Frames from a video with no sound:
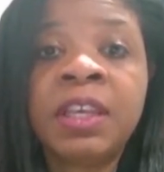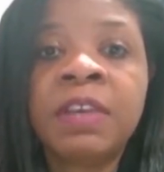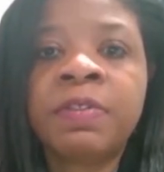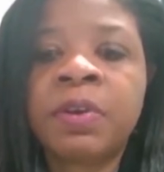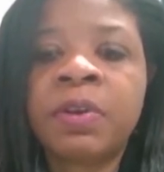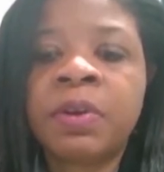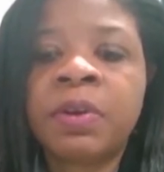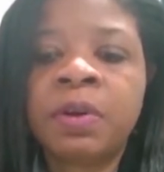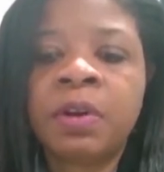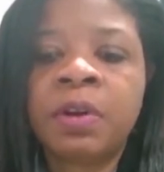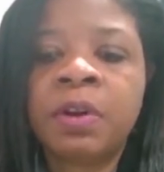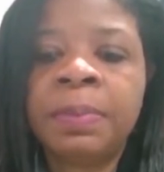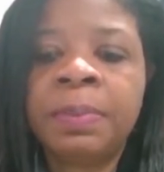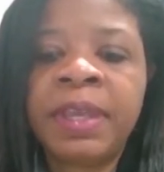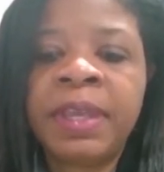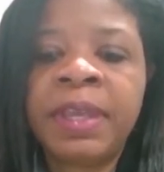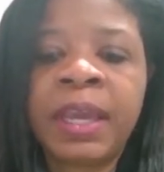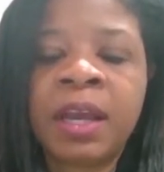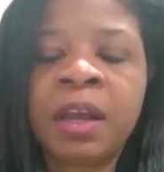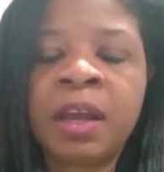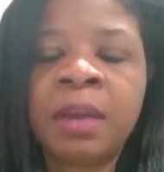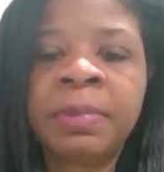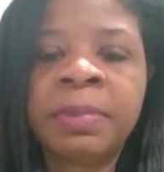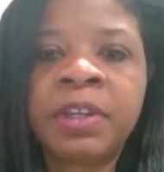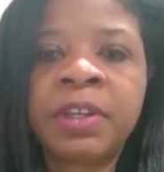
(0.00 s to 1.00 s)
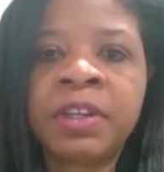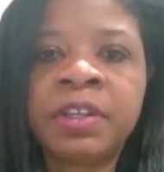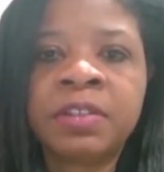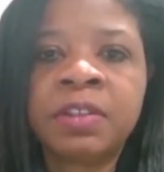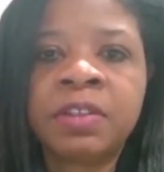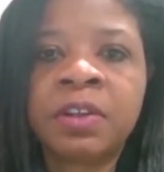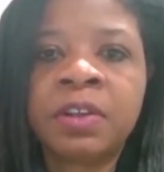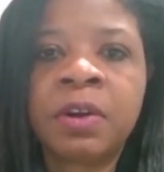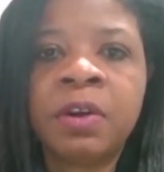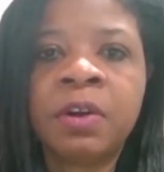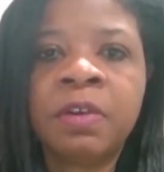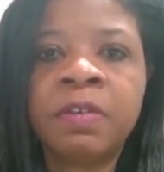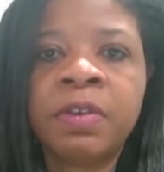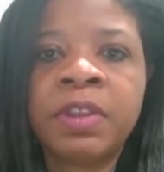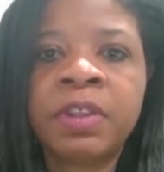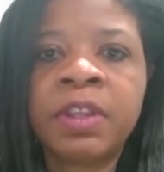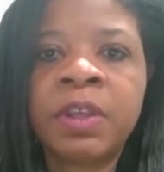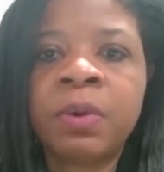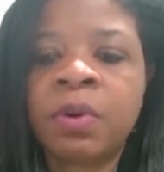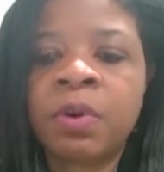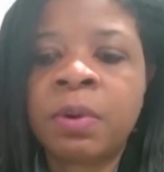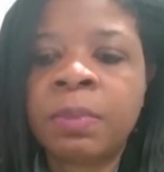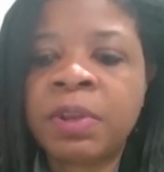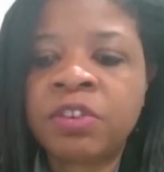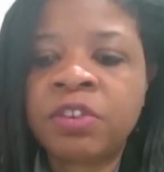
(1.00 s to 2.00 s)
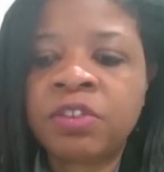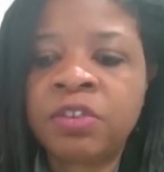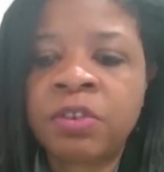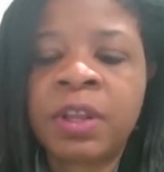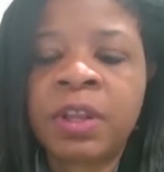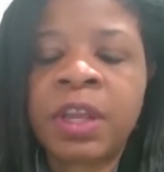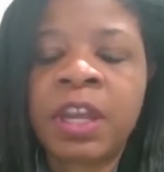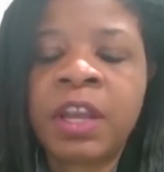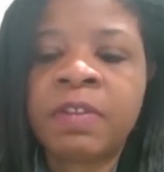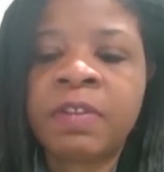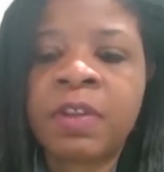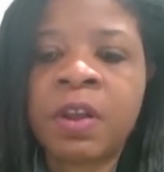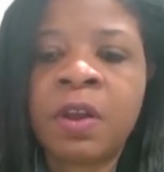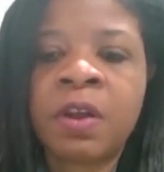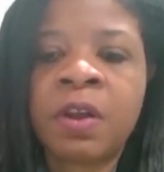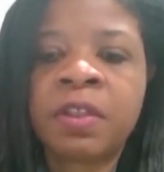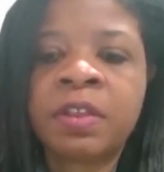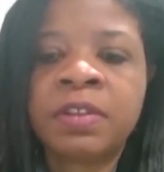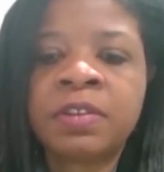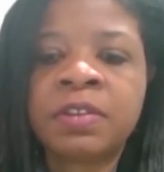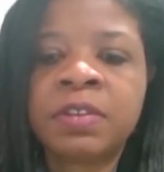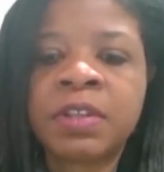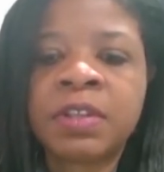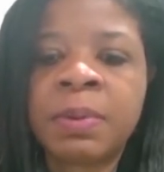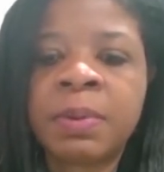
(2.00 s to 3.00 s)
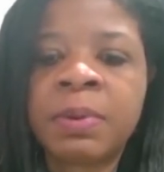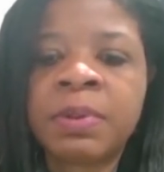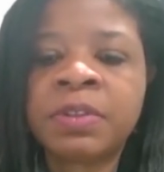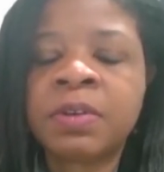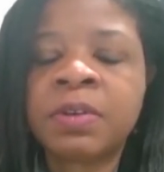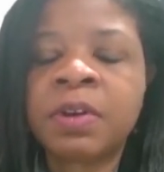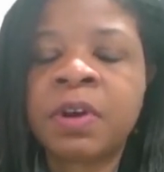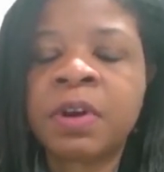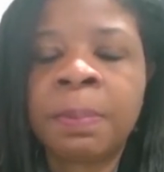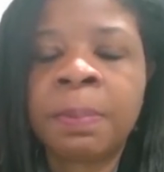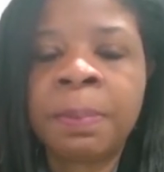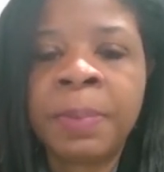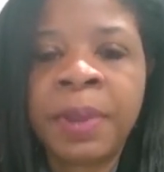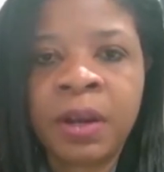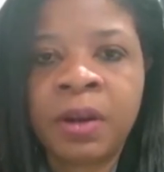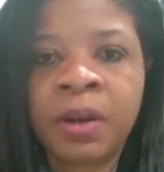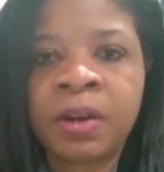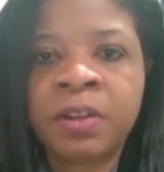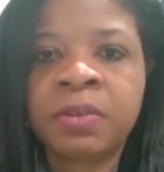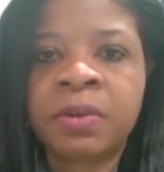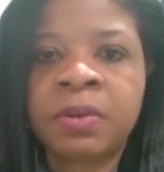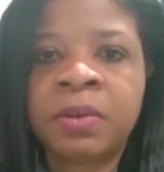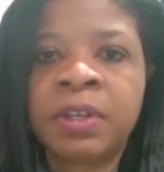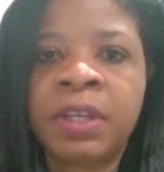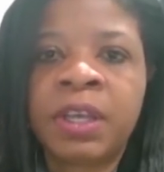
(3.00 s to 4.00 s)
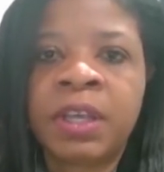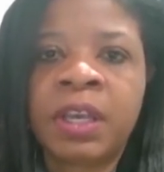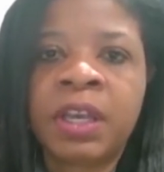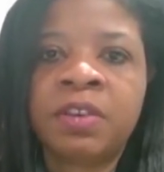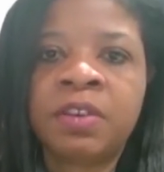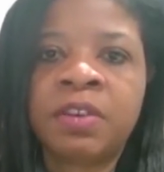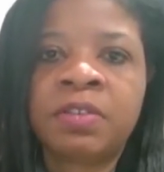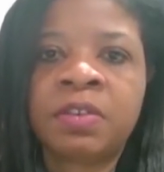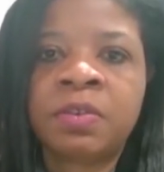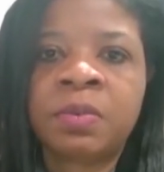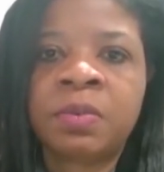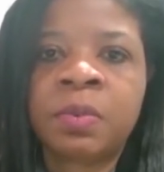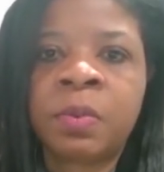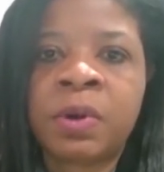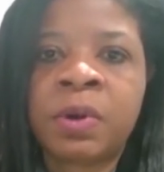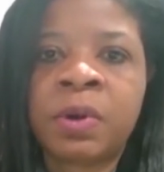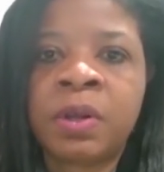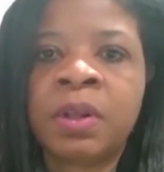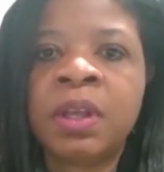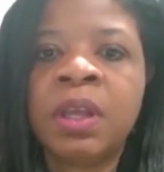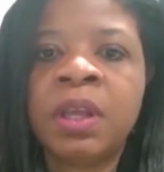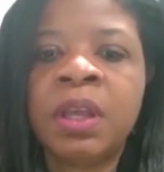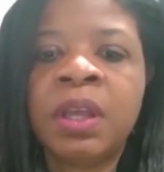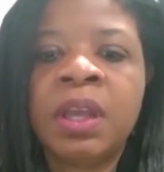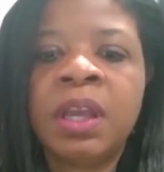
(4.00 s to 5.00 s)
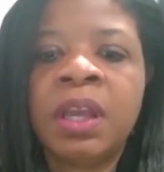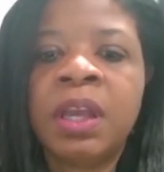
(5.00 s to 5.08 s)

If they're going to be out because of COVID, they want to make sure they have all the assignments. Our parents are engaged as well.